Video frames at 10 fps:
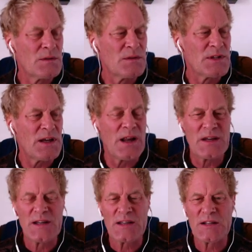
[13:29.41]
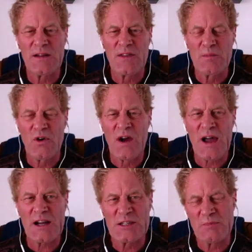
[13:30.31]
DNA testing of the
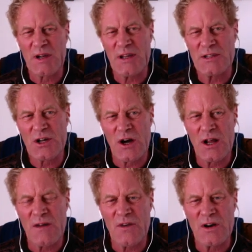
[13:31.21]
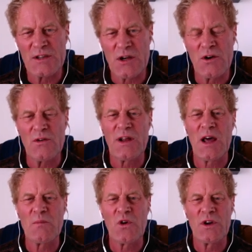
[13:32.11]
Paracas, but he's gone off on his own, and
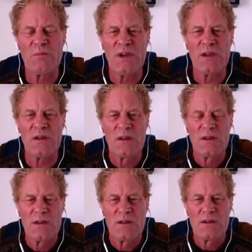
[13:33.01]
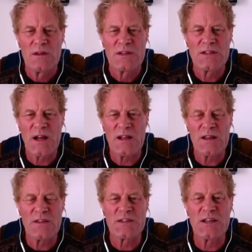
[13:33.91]
I'm going to be
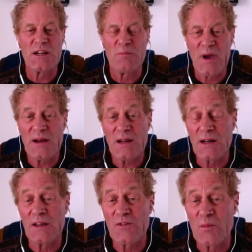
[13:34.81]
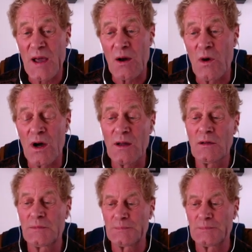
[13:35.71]
studying this independently from now on.